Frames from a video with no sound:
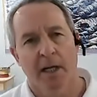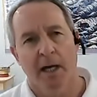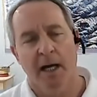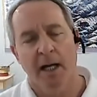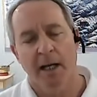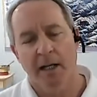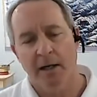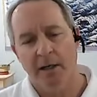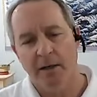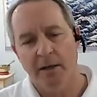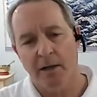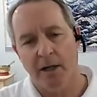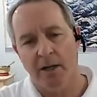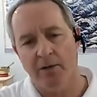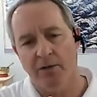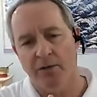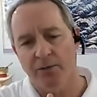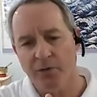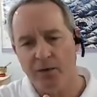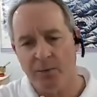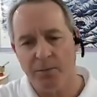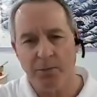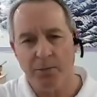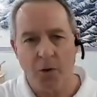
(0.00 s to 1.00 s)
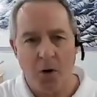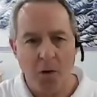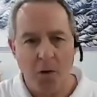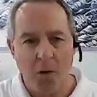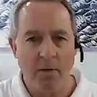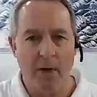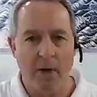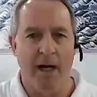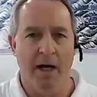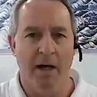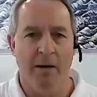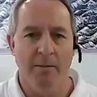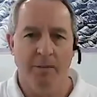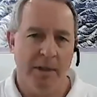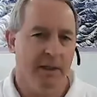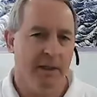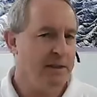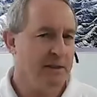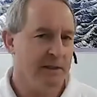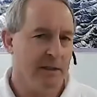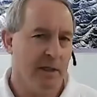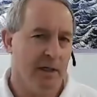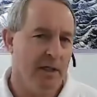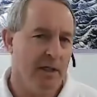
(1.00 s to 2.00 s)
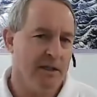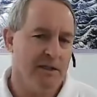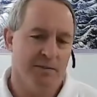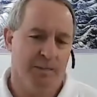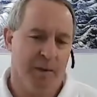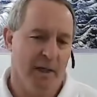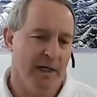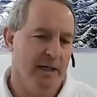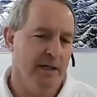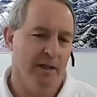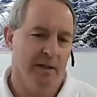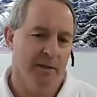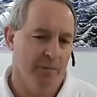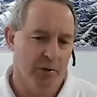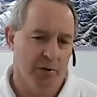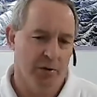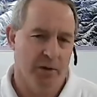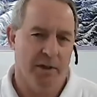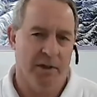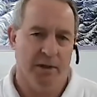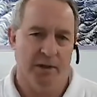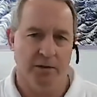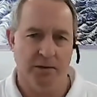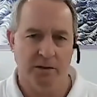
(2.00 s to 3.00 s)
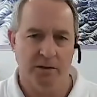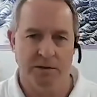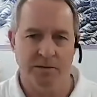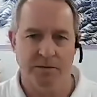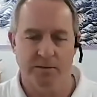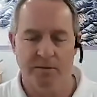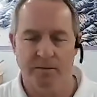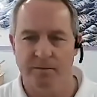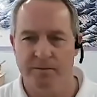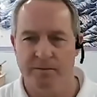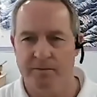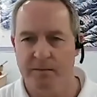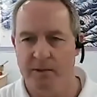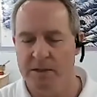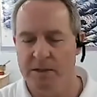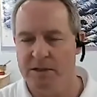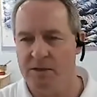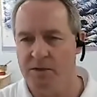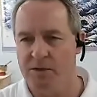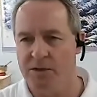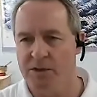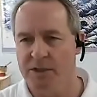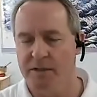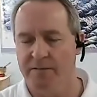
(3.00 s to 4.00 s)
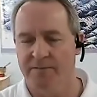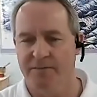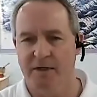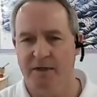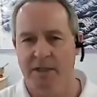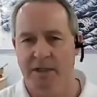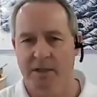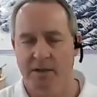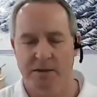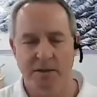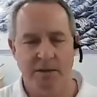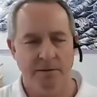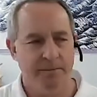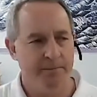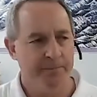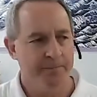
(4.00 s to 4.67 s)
And, and through the program, and it's all explained in the book, and there's associated videos,